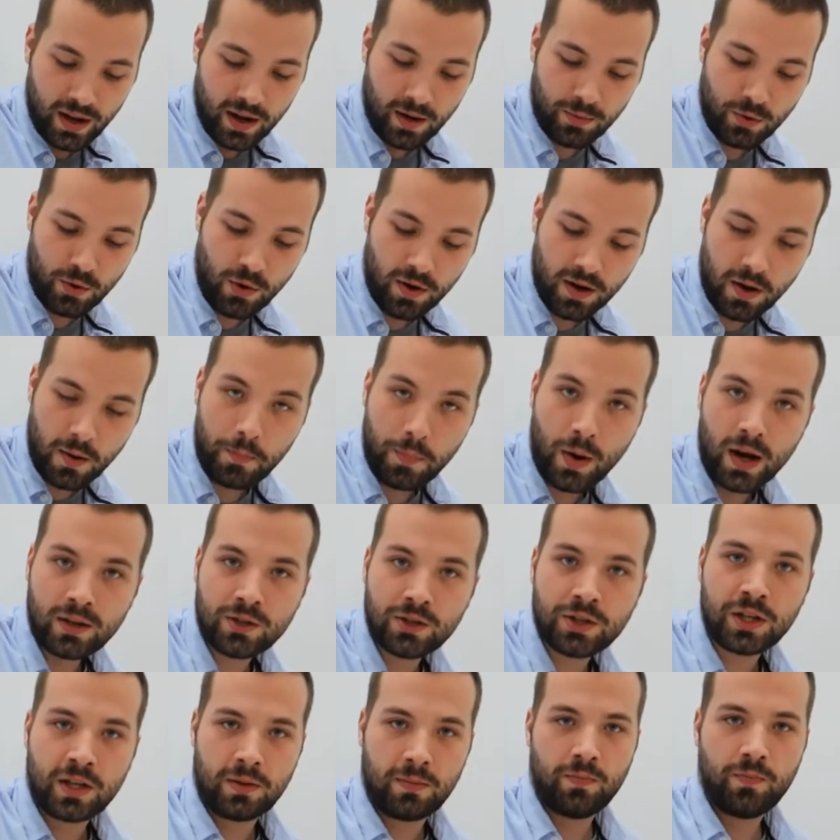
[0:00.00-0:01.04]
I'm going to
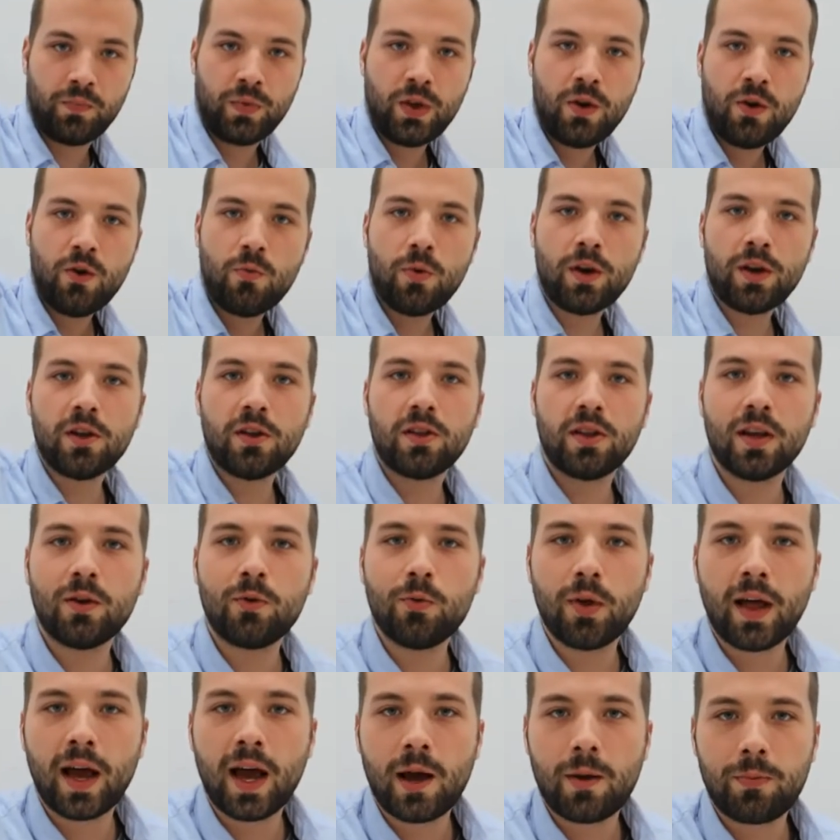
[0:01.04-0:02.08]
punch it. What do you think
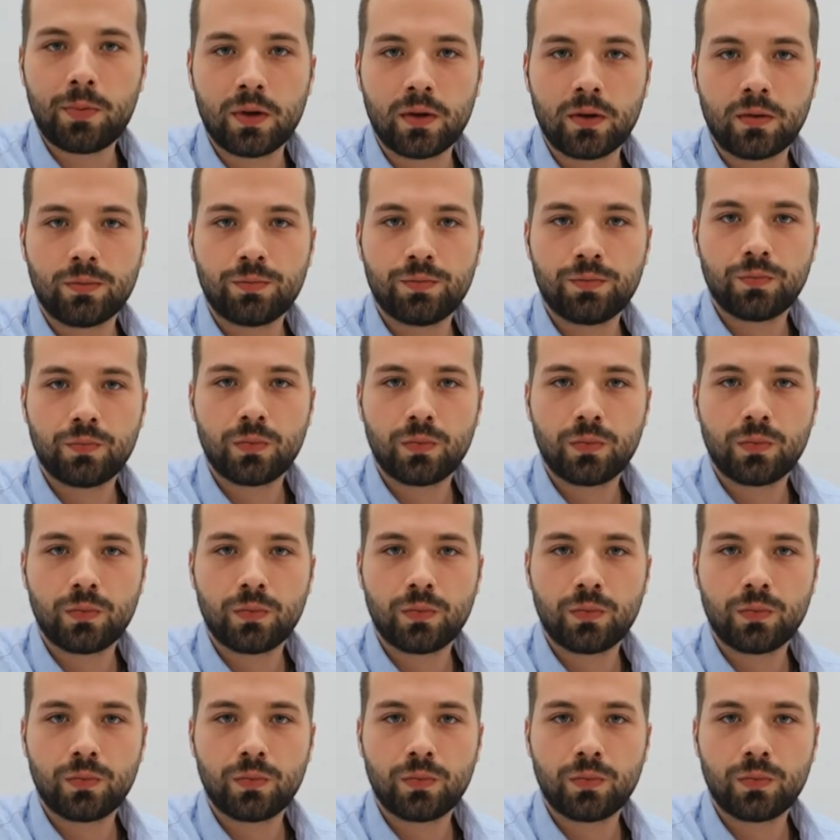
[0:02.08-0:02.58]
will happen?